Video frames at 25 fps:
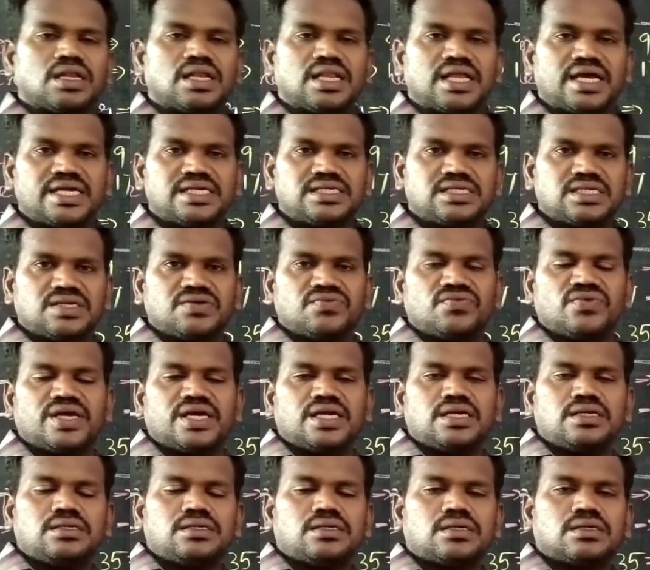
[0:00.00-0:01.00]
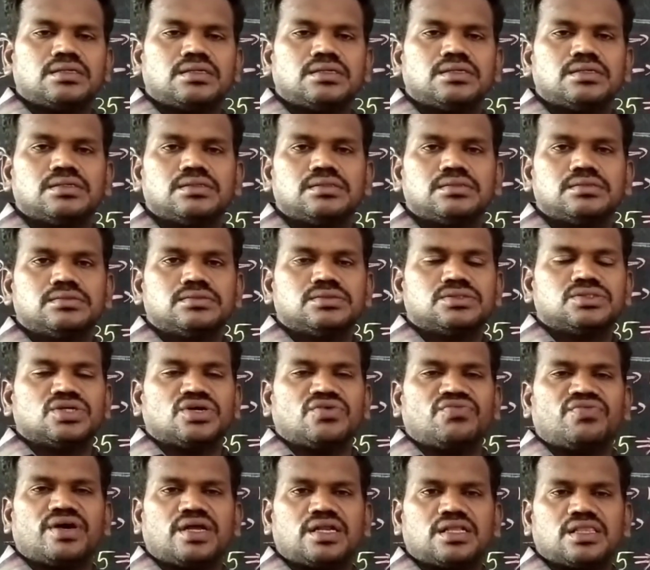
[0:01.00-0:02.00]
light in weight, so
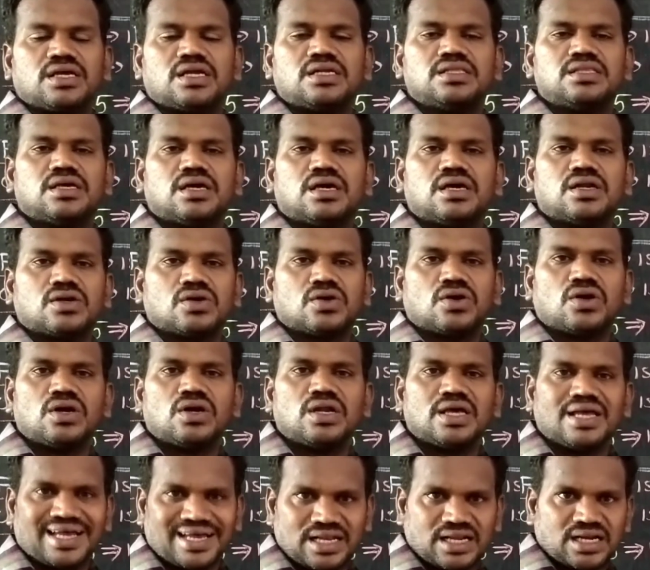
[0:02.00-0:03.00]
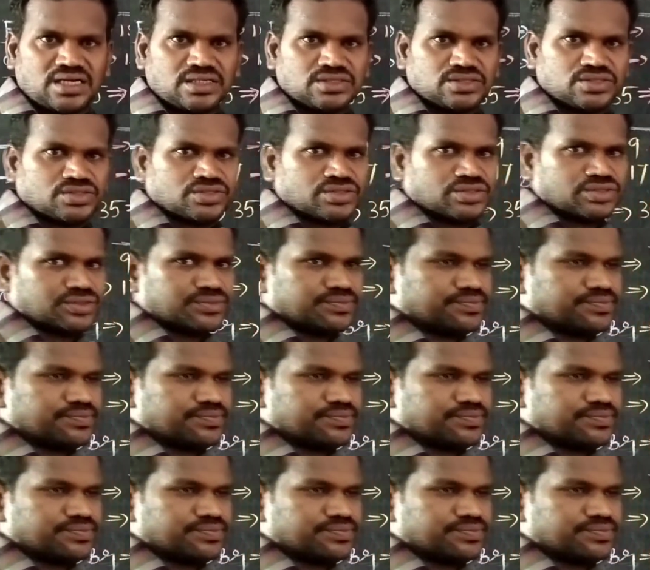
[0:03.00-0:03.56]
further they are called halides.